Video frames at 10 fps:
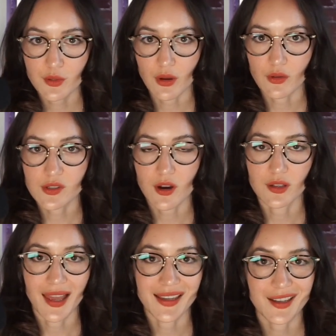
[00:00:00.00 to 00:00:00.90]
notes are
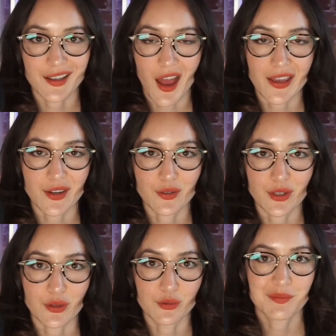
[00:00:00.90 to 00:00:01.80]
like an
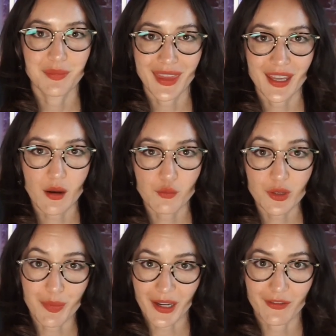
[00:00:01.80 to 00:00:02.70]
IOU, but they come with
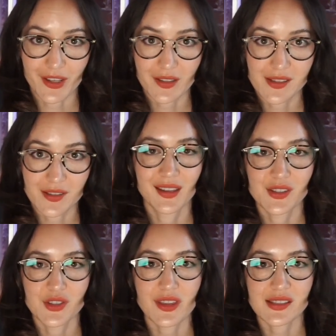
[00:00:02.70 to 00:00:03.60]
benefits.
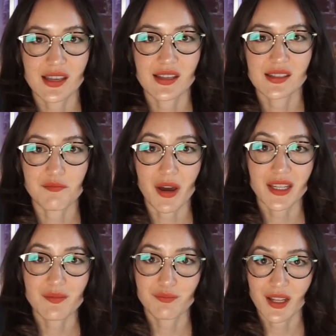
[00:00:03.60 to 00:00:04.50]
So this is
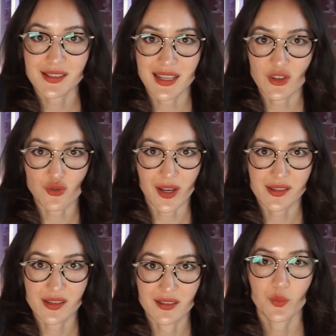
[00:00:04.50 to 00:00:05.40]
money plus
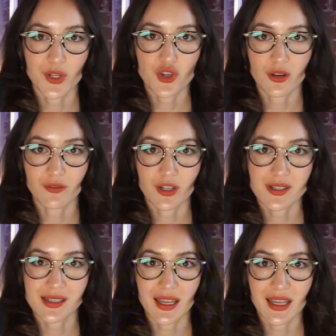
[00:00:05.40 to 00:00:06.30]
interest, which
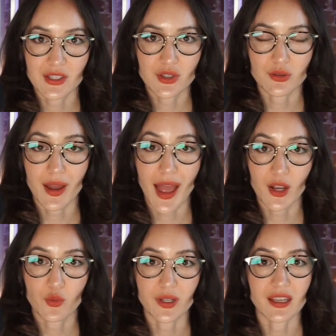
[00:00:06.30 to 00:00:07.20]
converts into
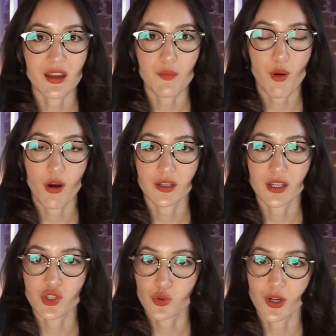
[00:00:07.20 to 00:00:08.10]
equity upon a
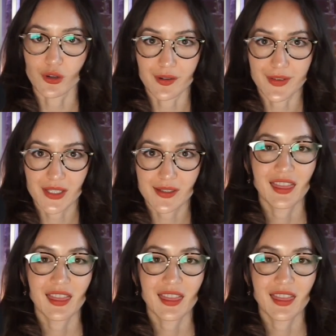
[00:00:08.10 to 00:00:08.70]
trigger event.